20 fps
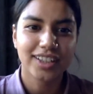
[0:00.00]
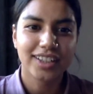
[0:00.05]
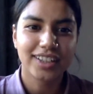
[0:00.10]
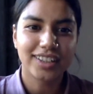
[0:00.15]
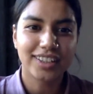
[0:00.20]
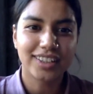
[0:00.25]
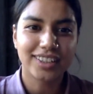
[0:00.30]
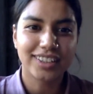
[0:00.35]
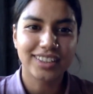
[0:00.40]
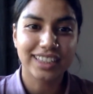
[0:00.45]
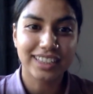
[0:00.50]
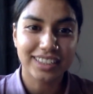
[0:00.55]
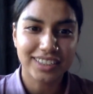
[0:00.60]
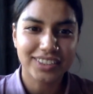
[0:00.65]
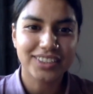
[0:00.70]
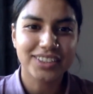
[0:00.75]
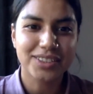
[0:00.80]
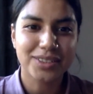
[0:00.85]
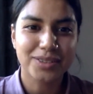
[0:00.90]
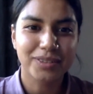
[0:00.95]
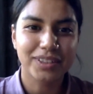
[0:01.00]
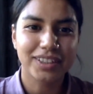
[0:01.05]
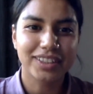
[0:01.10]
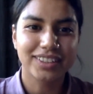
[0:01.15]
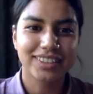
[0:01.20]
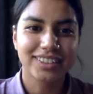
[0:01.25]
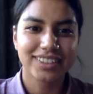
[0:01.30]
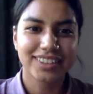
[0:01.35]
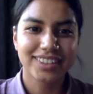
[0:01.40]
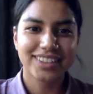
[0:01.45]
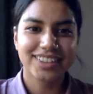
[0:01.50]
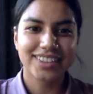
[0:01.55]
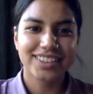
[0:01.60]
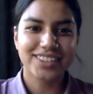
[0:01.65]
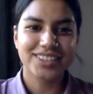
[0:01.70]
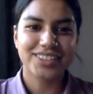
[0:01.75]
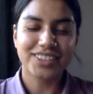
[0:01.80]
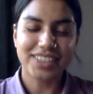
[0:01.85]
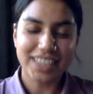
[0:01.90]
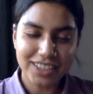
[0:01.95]
uh, later as well.
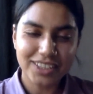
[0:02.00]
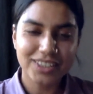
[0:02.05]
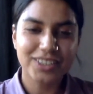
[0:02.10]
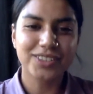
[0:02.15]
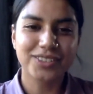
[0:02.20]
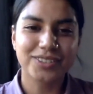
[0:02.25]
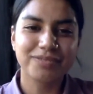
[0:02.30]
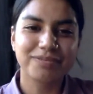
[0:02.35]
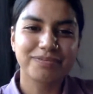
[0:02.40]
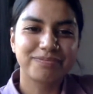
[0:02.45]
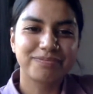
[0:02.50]
So thank you.